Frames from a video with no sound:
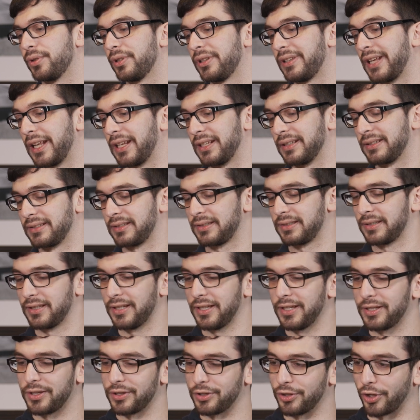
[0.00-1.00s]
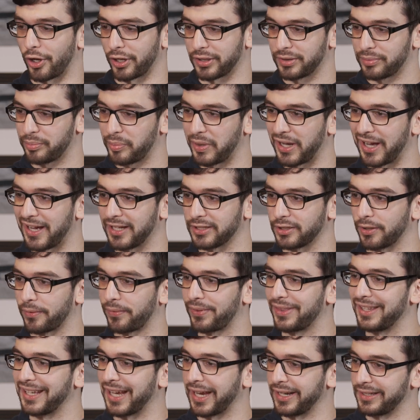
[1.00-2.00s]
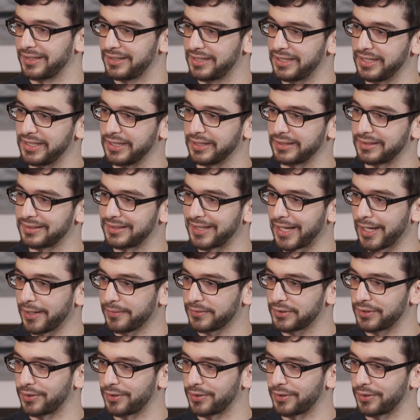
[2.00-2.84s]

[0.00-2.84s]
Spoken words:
it's not part of the IT itself,